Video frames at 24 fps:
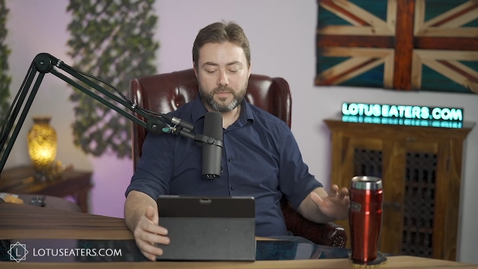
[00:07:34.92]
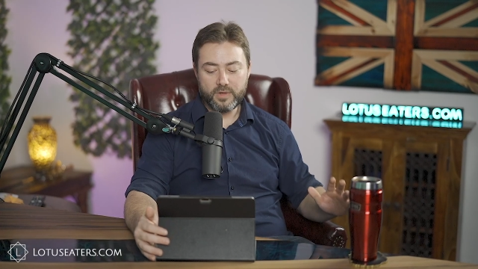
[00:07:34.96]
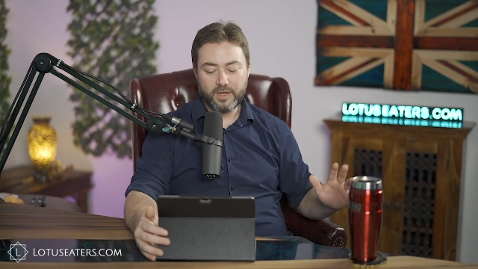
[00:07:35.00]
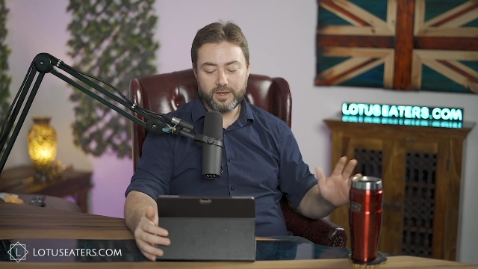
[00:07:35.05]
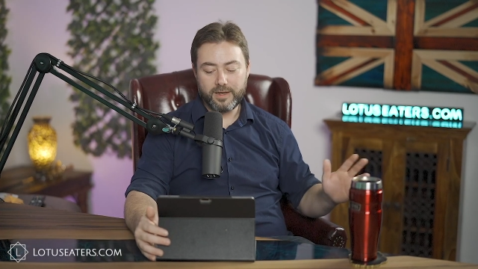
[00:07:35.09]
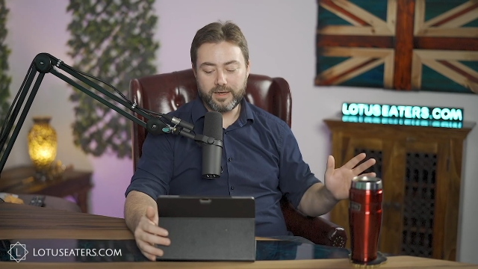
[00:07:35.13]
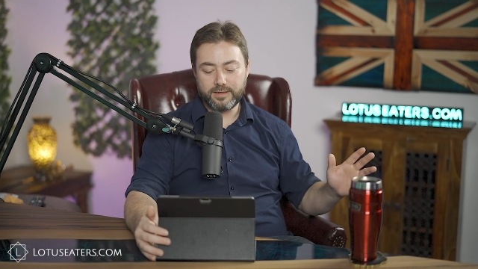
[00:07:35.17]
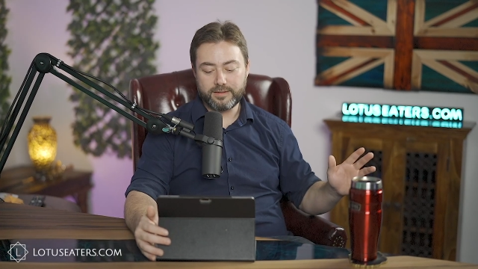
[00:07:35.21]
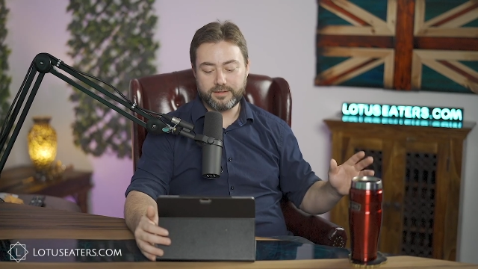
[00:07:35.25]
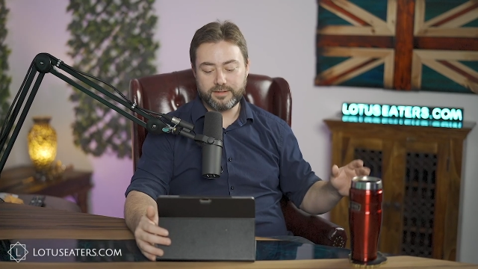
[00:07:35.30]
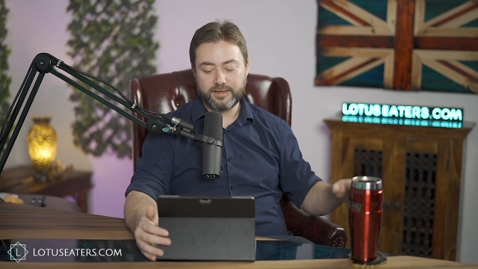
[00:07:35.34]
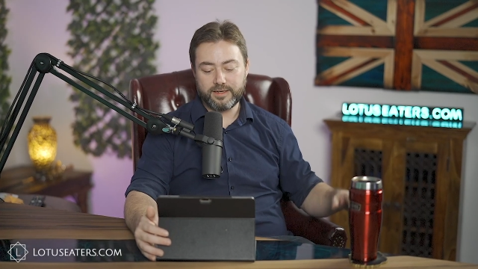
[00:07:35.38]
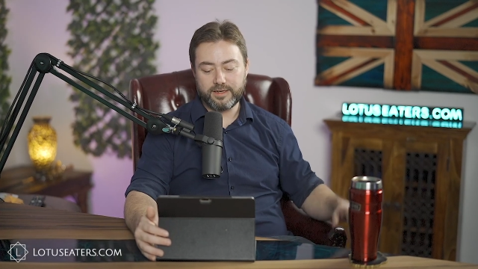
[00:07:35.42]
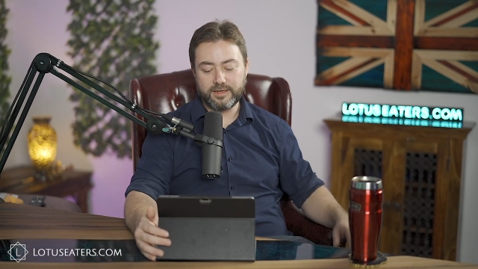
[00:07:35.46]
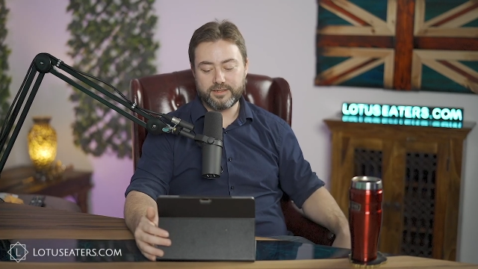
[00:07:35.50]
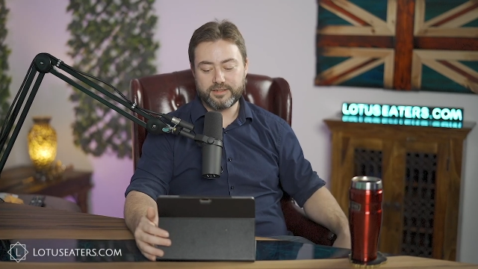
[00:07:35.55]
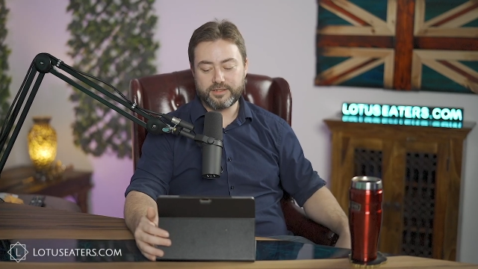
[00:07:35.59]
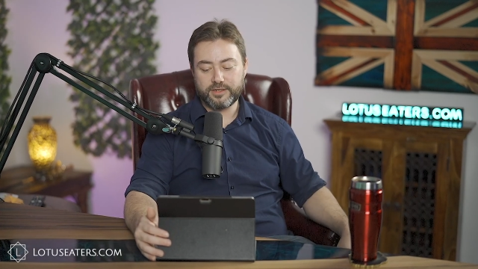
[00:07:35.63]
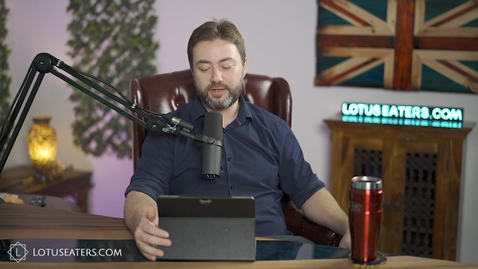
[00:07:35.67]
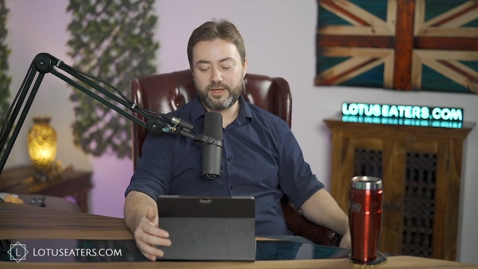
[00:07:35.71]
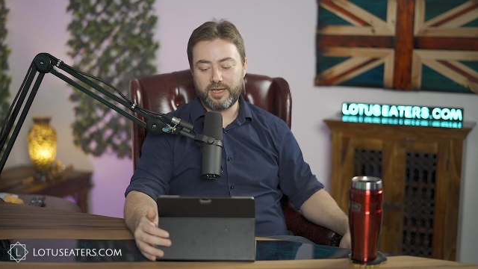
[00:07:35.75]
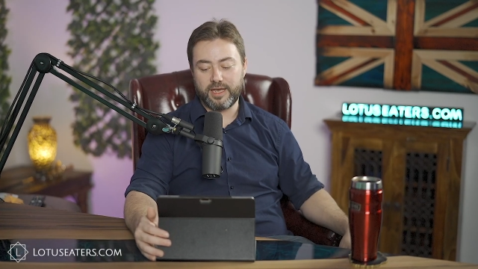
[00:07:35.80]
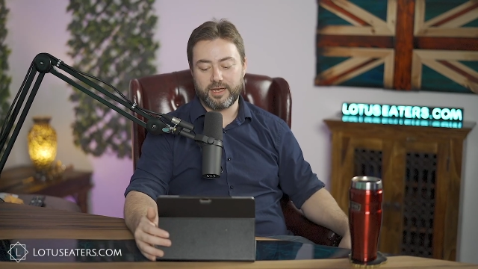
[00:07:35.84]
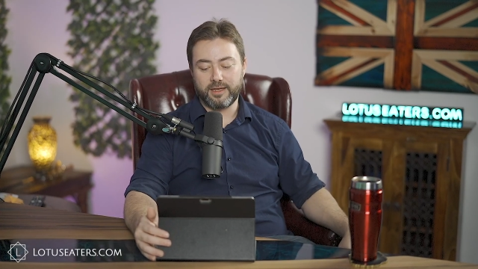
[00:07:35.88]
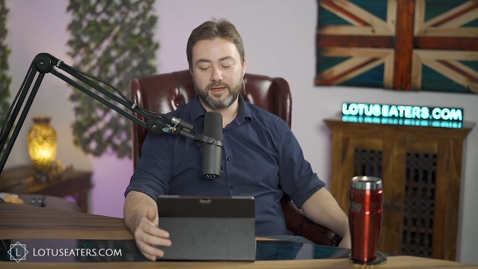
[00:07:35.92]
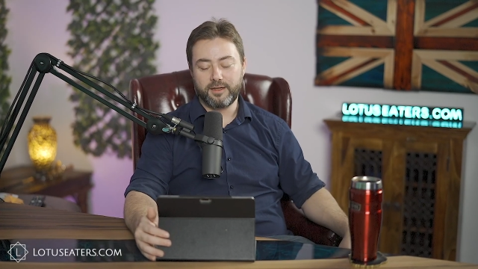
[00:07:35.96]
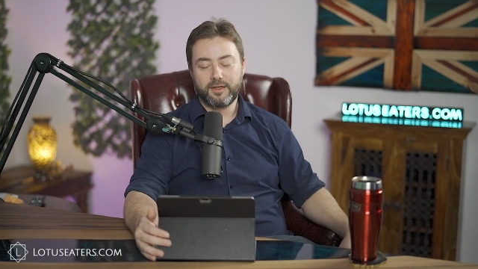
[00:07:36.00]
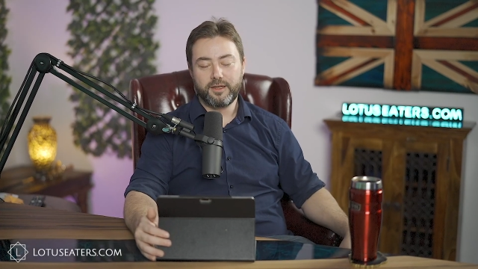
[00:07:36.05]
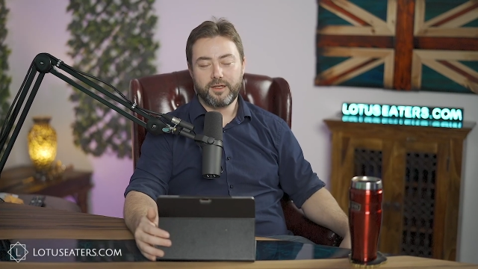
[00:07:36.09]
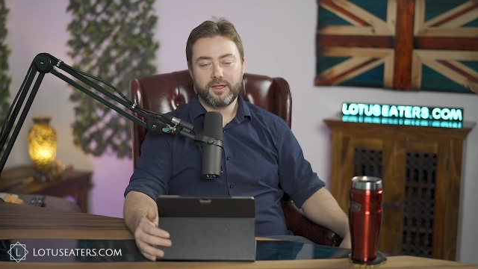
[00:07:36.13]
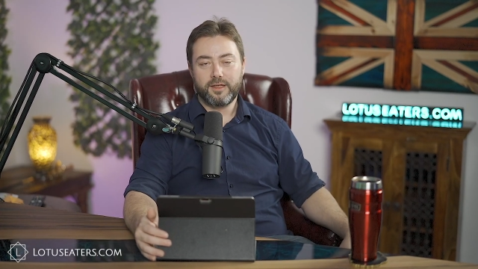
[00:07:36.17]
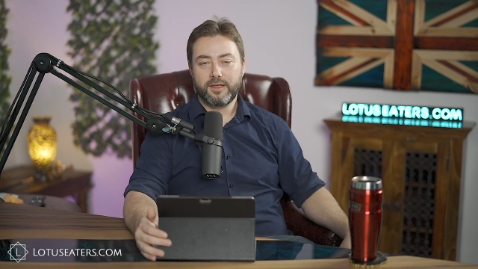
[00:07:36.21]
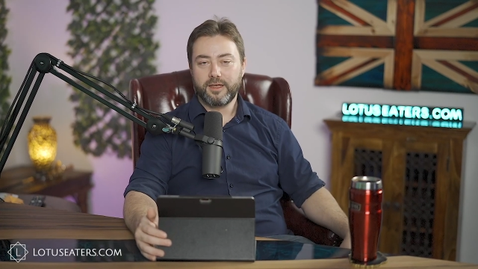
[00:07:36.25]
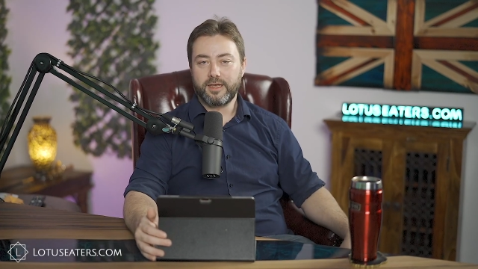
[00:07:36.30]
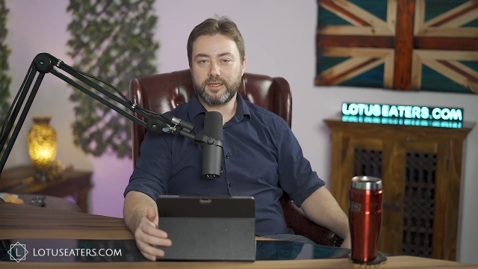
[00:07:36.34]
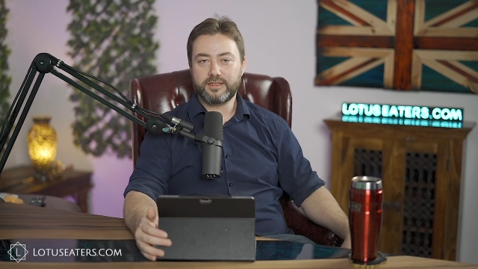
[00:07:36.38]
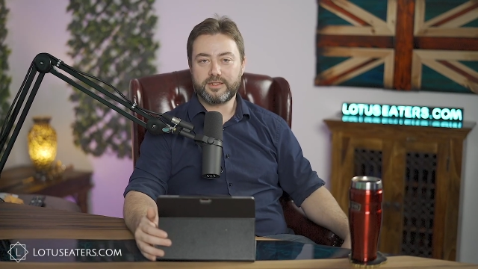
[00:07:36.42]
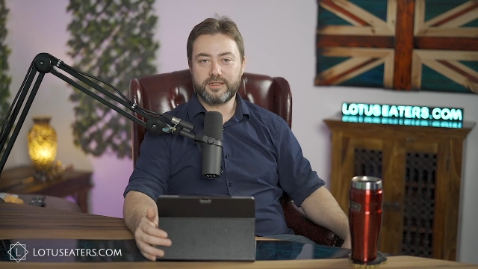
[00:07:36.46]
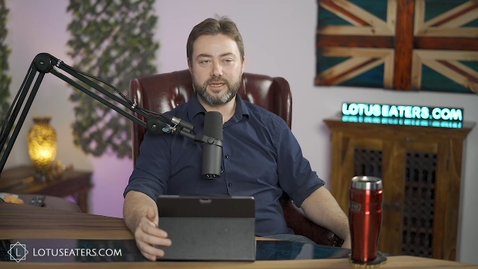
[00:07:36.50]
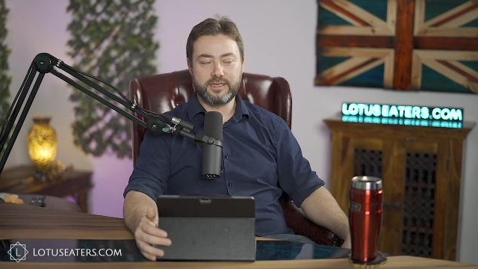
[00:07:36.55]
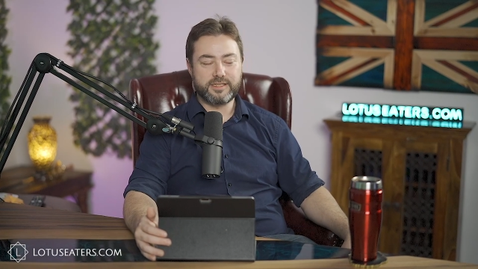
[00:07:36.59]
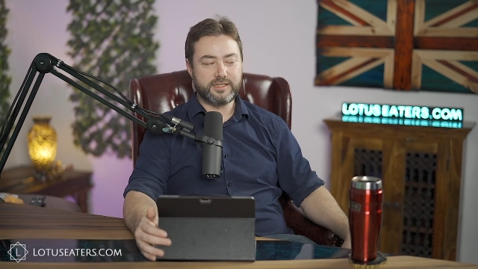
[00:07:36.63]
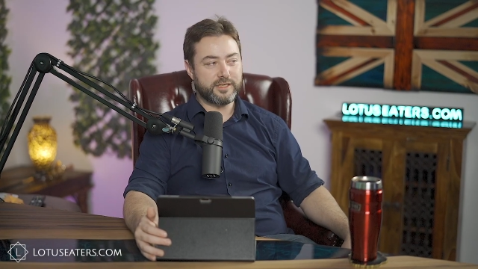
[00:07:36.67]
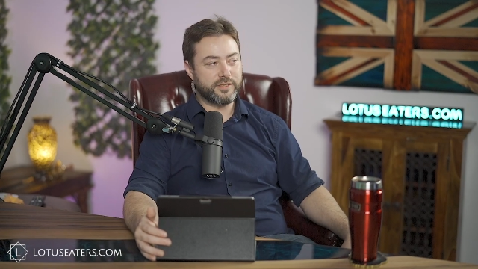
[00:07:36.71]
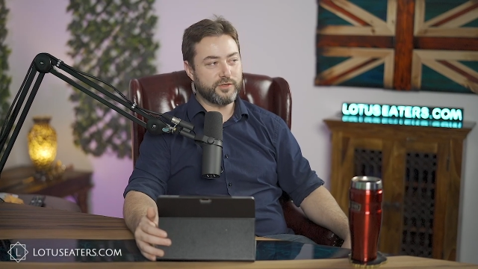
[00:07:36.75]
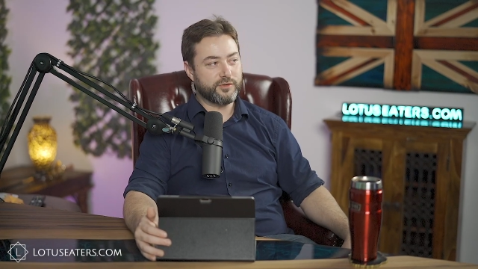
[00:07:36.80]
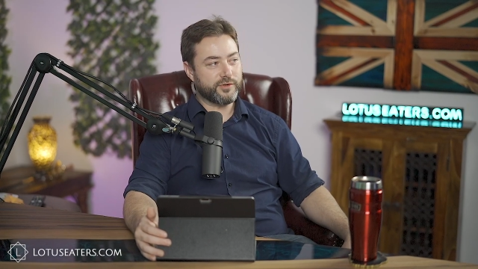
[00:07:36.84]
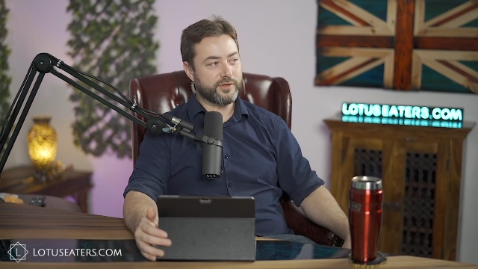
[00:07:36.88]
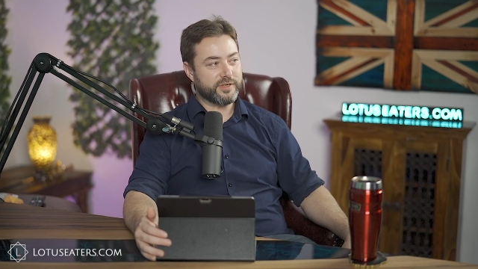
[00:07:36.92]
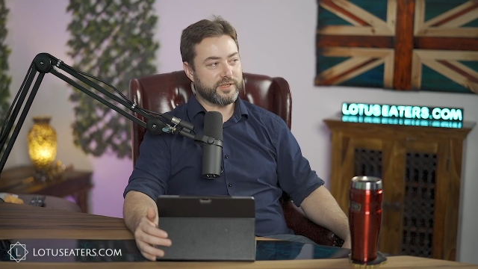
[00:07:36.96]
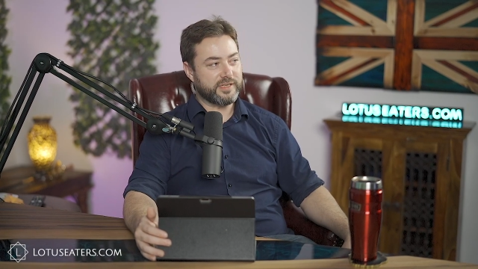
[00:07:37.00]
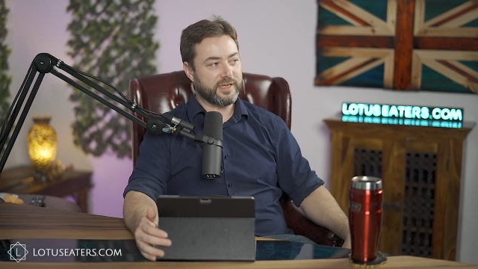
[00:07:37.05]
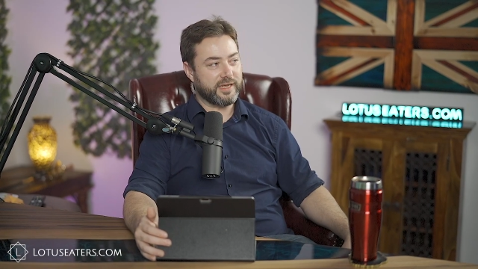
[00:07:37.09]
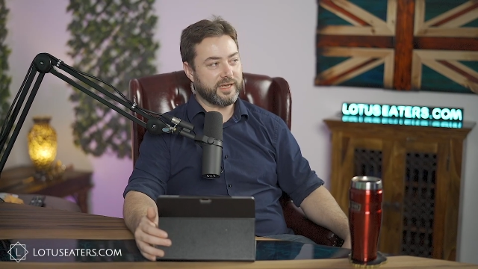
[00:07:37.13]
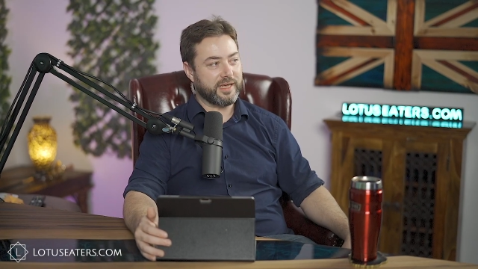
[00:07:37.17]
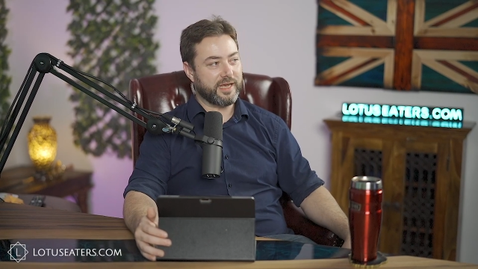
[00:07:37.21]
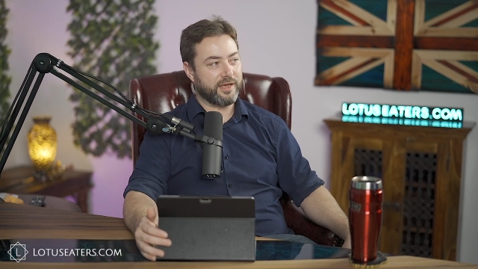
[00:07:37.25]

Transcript: And it's interesting